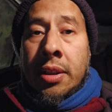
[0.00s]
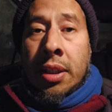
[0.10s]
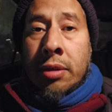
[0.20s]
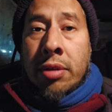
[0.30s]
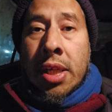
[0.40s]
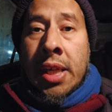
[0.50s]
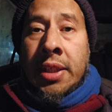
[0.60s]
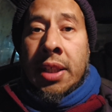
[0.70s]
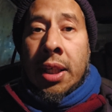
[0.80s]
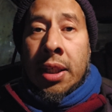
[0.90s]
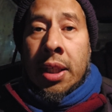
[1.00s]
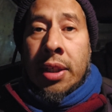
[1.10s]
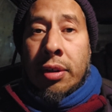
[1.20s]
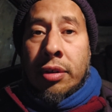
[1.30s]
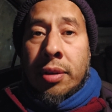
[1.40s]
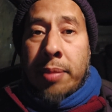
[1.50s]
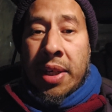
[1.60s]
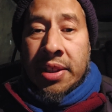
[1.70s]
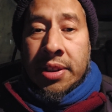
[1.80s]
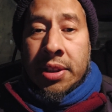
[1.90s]
the Creator Allah knows
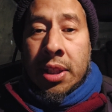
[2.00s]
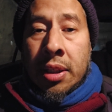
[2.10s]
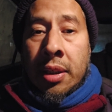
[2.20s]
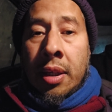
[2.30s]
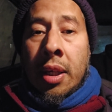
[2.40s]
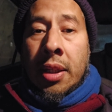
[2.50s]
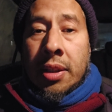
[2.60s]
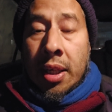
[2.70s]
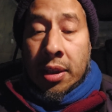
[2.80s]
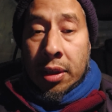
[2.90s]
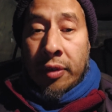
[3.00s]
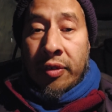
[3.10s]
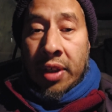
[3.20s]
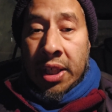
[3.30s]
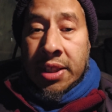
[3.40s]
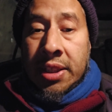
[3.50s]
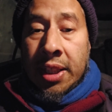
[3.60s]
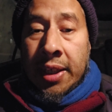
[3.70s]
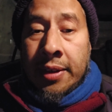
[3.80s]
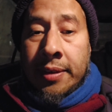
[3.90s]
best. Thank you for
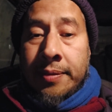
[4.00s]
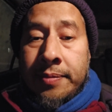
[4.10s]
listening.